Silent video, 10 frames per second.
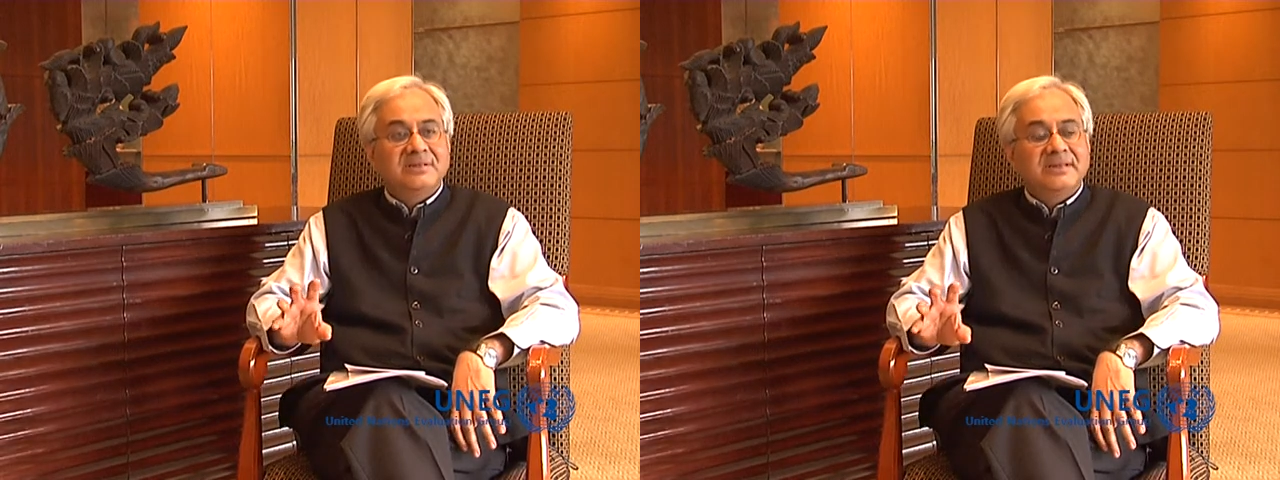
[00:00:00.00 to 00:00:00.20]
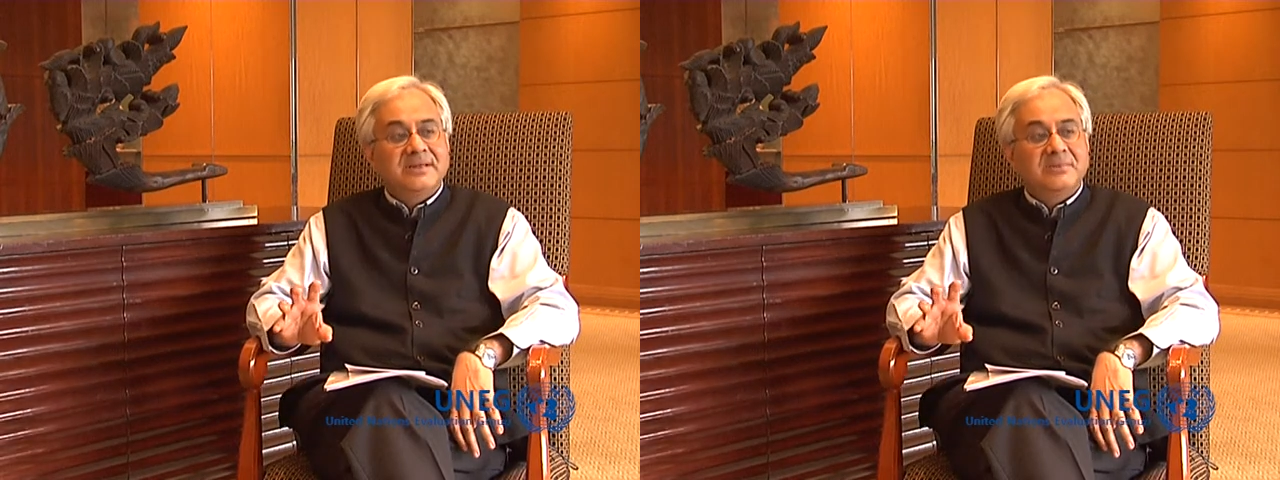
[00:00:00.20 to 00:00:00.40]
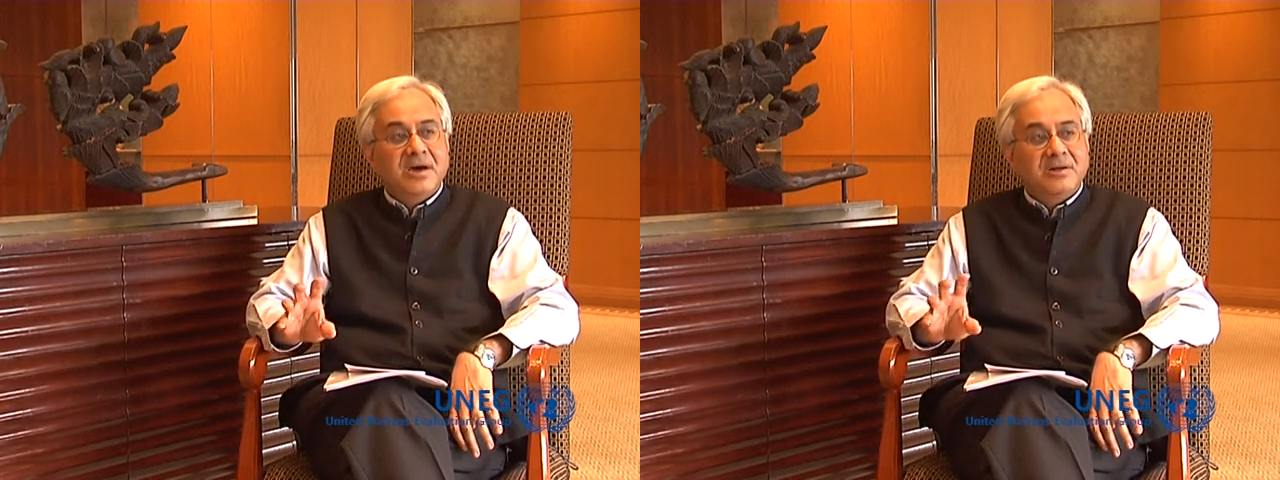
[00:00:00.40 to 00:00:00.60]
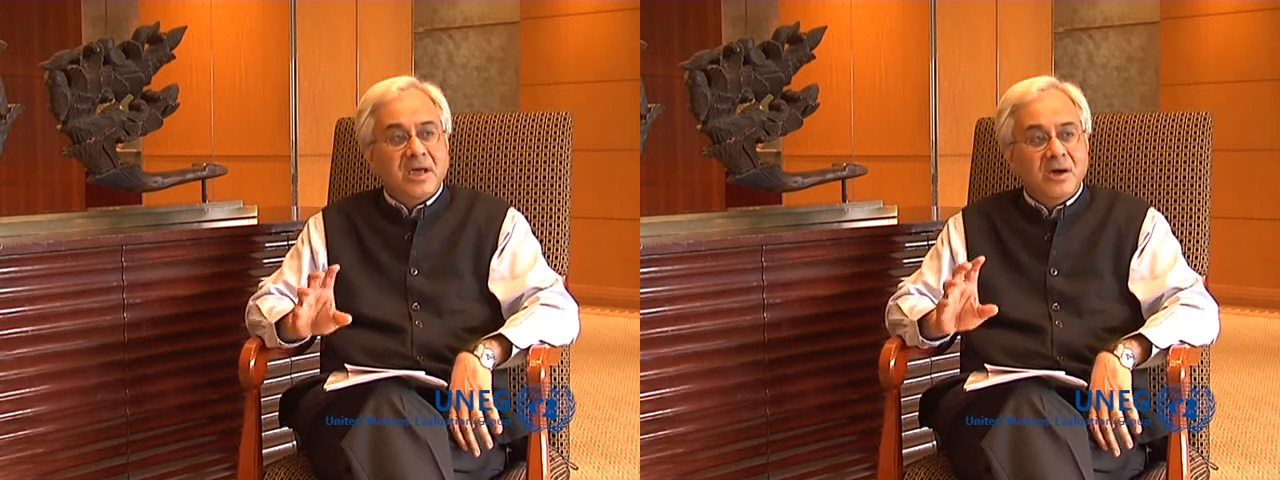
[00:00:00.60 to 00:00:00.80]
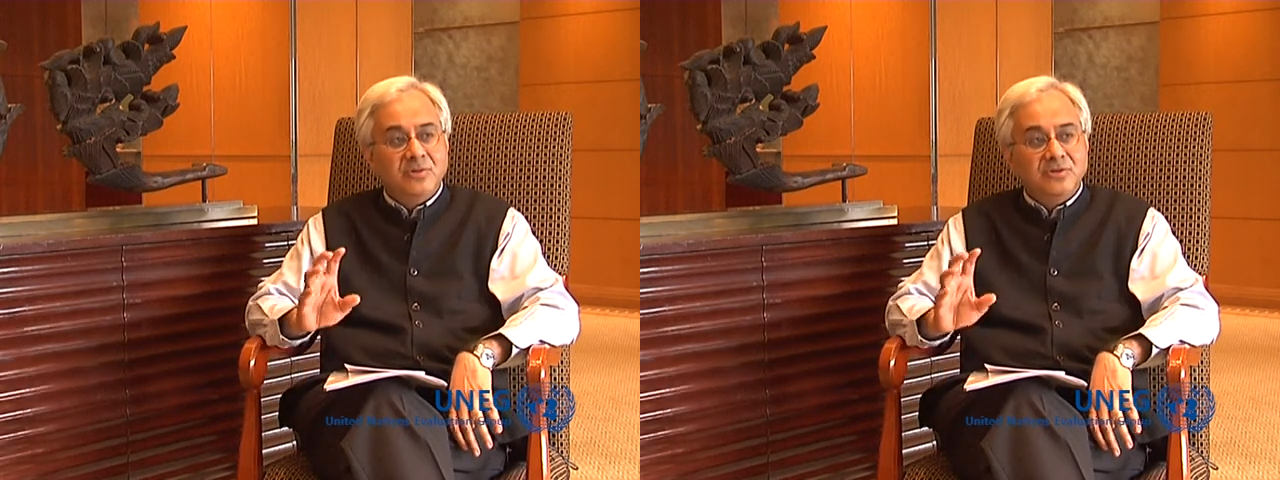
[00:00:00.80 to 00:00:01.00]
thing about
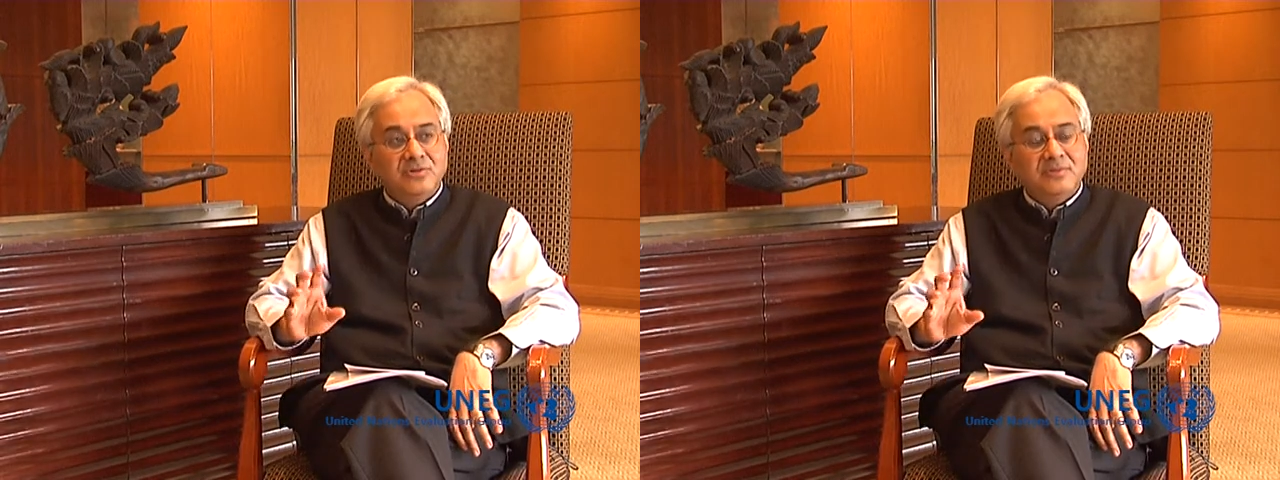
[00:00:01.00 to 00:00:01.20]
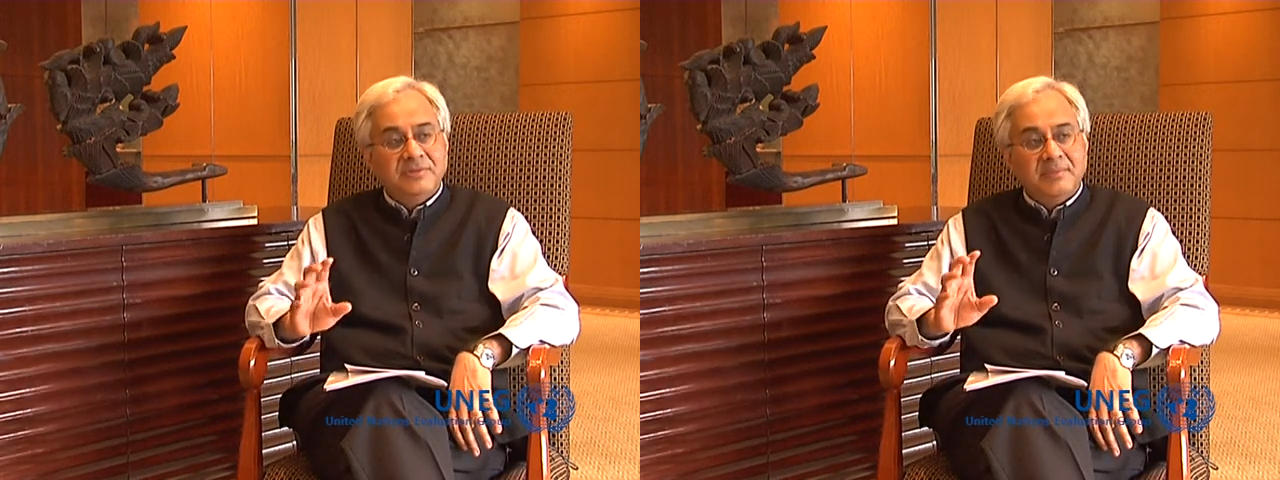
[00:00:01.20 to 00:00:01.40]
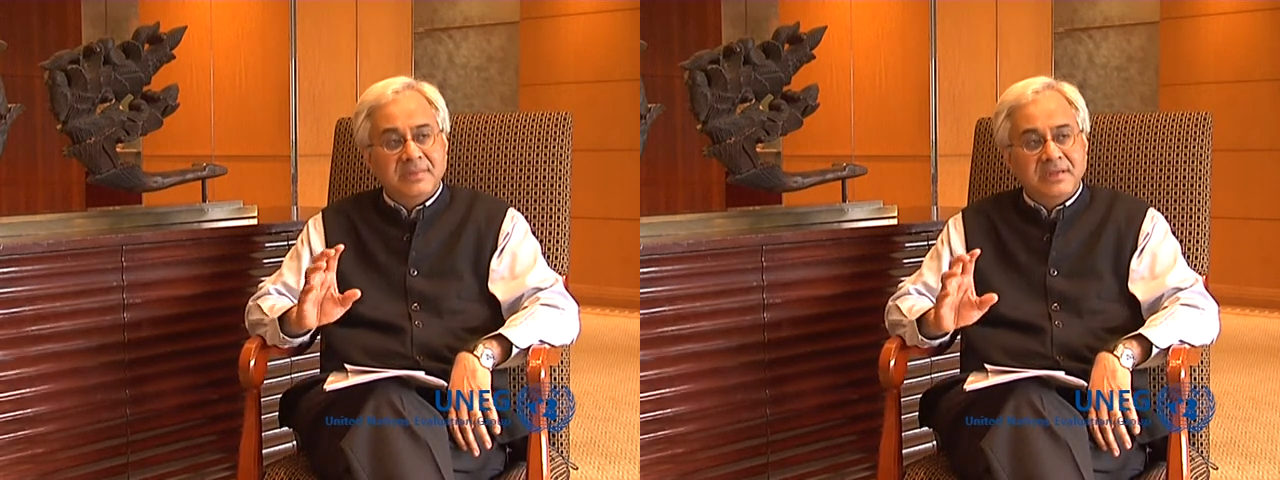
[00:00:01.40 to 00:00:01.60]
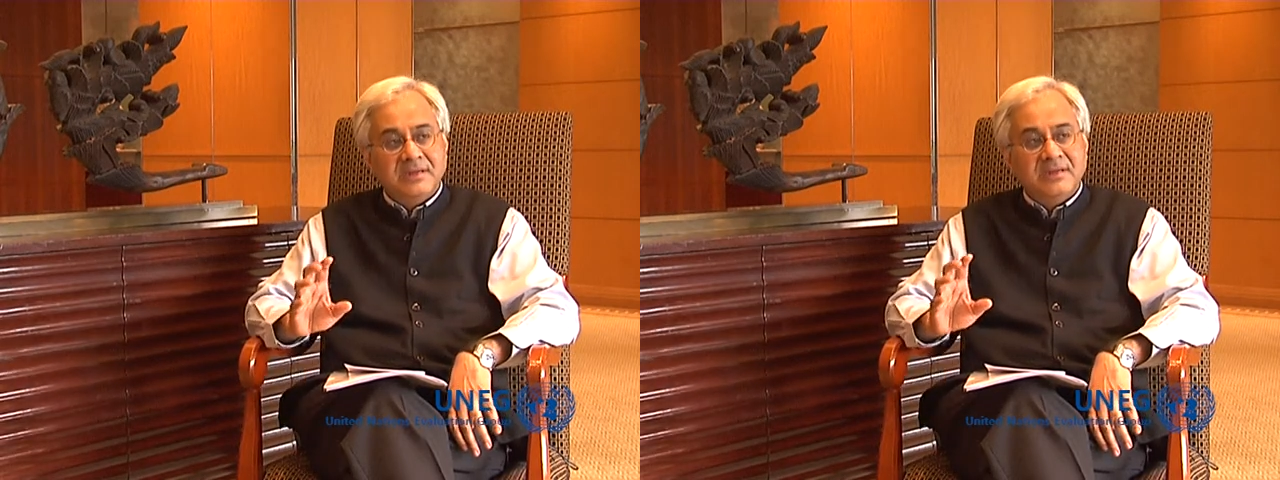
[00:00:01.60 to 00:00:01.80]
how do you make